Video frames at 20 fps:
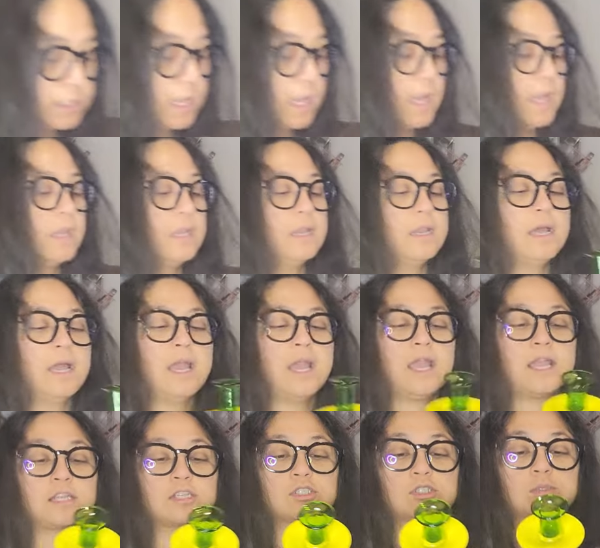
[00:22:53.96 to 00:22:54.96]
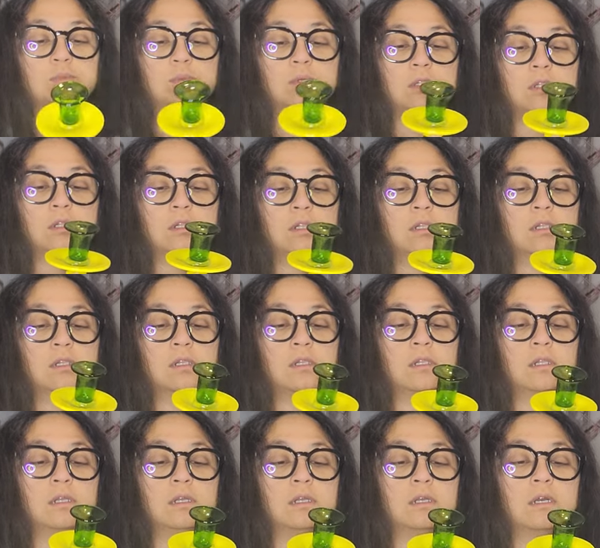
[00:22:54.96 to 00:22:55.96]
not actual
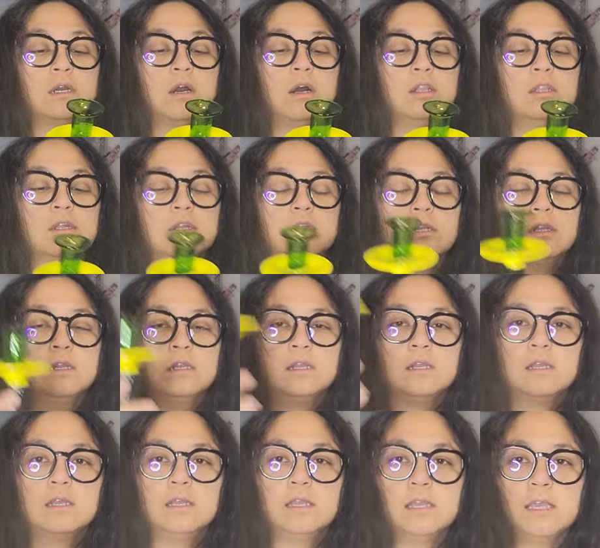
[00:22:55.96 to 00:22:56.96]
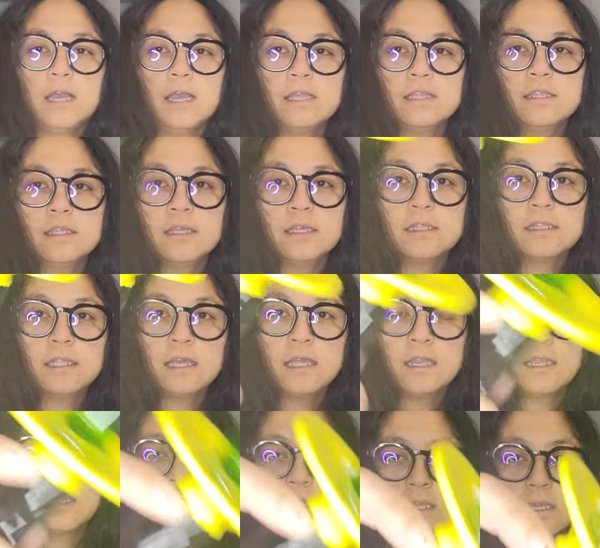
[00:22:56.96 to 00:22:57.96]
color i think
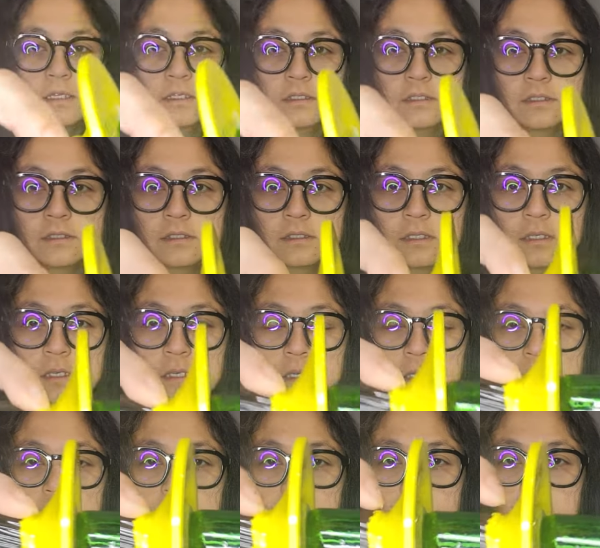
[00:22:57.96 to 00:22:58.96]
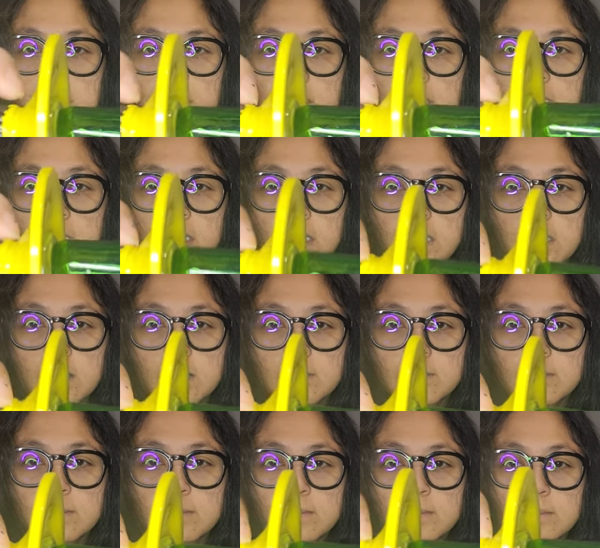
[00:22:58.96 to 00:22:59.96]
that it is
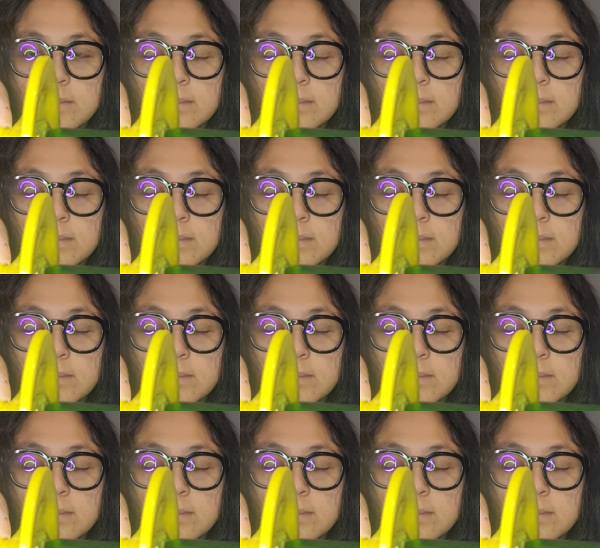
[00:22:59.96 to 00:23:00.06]
um